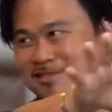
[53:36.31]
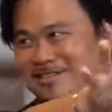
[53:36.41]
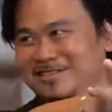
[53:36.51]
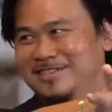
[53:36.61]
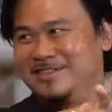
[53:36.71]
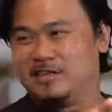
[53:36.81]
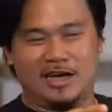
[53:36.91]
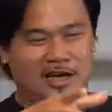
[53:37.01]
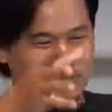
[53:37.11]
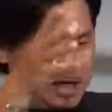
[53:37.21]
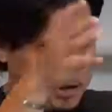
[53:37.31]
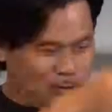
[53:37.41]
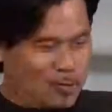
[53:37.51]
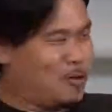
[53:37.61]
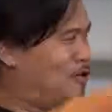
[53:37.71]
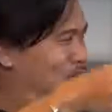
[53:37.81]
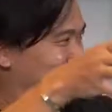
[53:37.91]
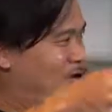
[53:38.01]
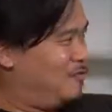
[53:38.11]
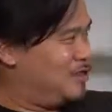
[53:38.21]
They're actually at home or
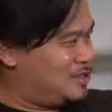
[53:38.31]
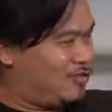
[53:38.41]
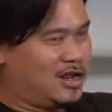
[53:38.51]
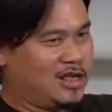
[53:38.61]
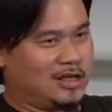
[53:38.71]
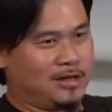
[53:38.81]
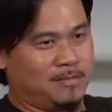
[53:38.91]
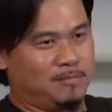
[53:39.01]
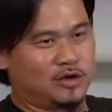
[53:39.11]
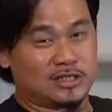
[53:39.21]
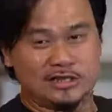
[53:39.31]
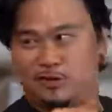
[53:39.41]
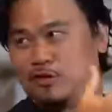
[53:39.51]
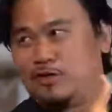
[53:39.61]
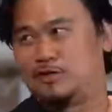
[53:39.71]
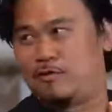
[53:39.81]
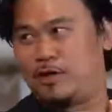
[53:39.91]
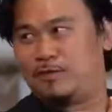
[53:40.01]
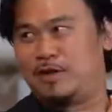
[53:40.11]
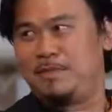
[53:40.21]
their office trading. And because I sold the
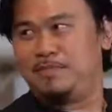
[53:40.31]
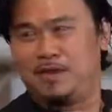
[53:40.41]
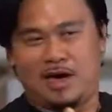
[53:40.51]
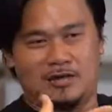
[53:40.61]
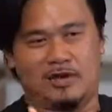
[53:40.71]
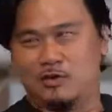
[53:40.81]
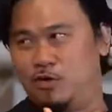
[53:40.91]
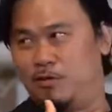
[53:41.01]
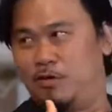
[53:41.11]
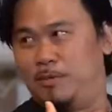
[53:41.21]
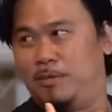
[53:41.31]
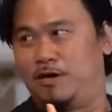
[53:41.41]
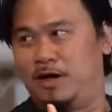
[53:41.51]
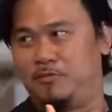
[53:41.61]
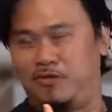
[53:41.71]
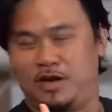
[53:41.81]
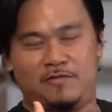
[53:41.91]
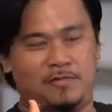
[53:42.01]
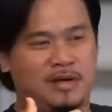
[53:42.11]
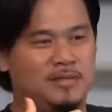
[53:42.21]
software to them, I actually know more about
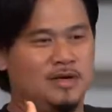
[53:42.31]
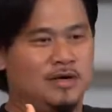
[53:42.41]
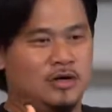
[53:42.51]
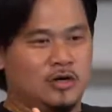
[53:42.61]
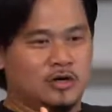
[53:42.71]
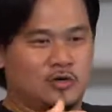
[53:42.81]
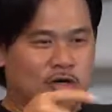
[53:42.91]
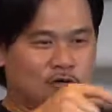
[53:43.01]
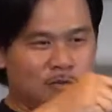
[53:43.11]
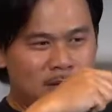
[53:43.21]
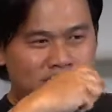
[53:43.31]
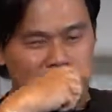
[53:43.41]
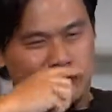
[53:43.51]
trading from them. So they told me,